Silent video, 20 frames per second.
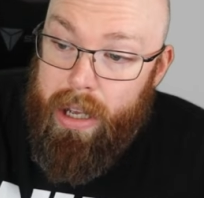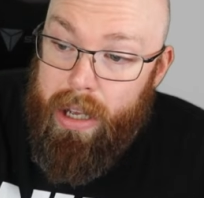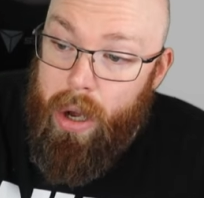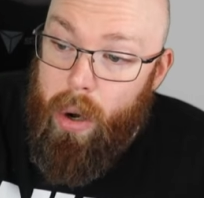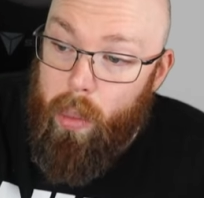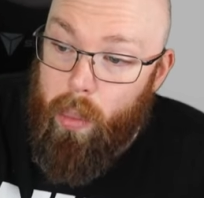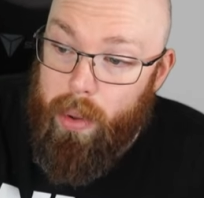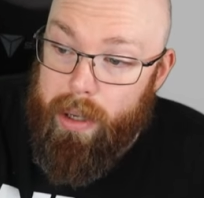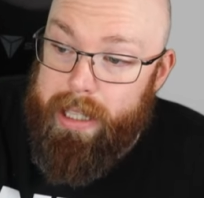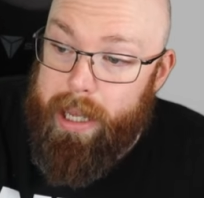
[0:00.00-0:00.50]

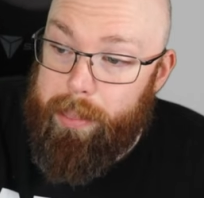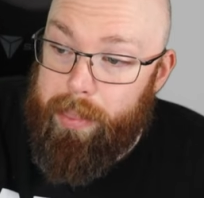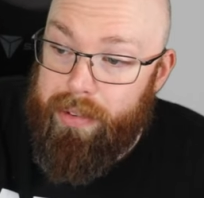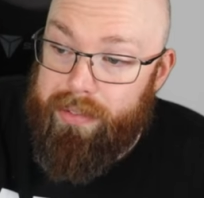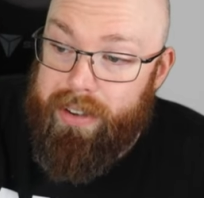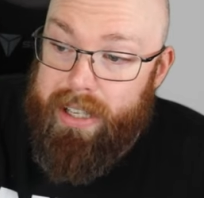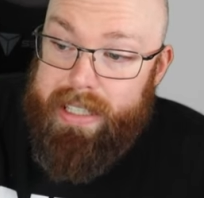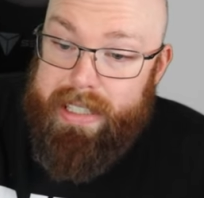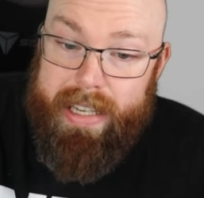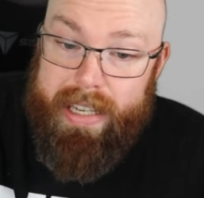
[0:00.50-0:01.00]
one that
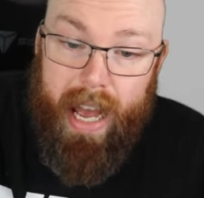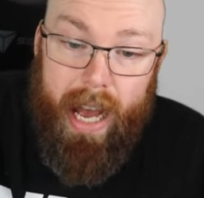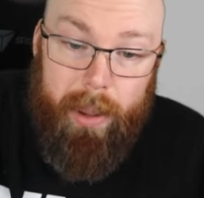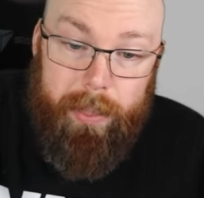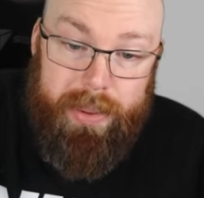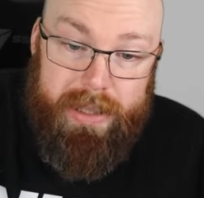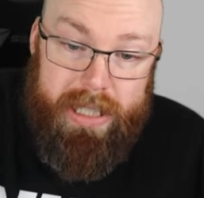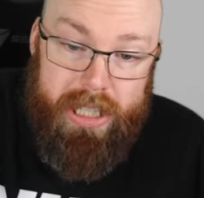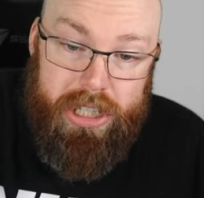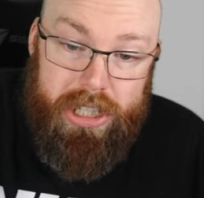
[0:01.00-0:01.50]
prevents
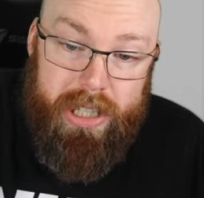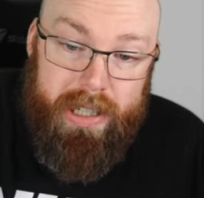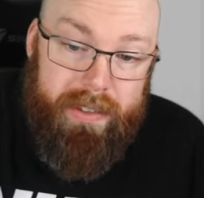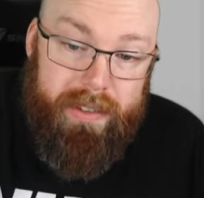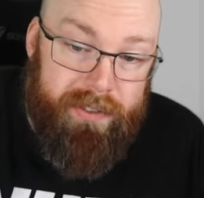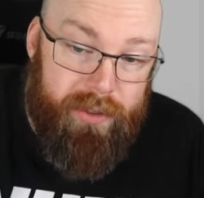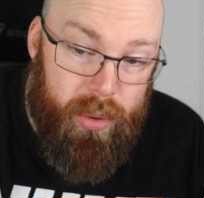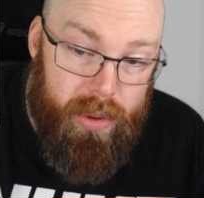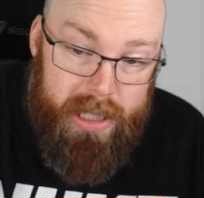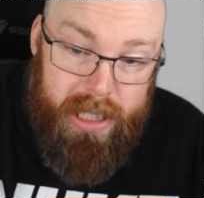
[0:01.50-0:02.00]
competition and
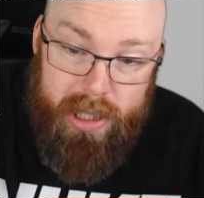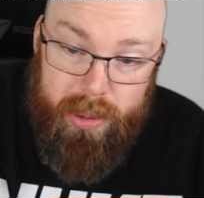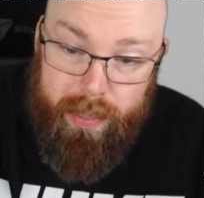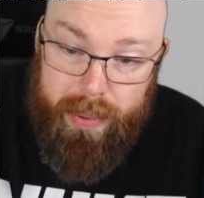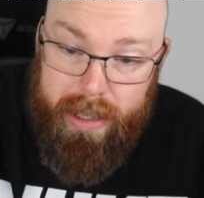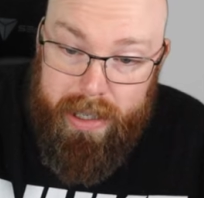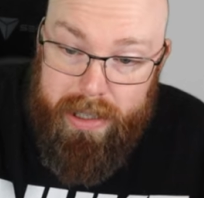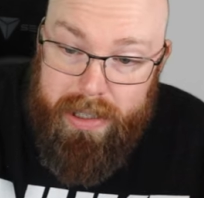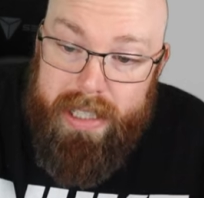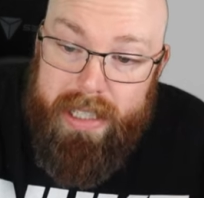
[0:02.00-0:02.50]
forces players